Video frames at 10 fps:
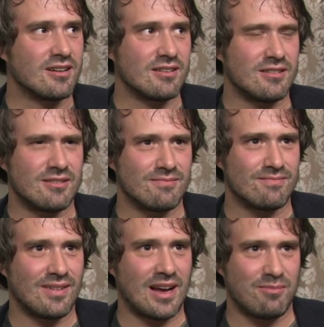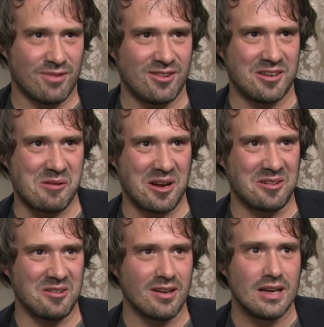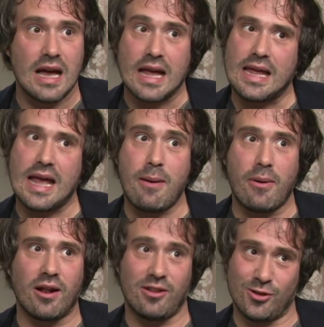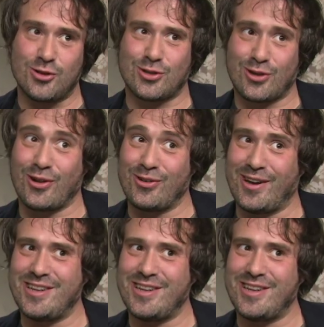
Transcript: I'm the director. Yeah, but you should call your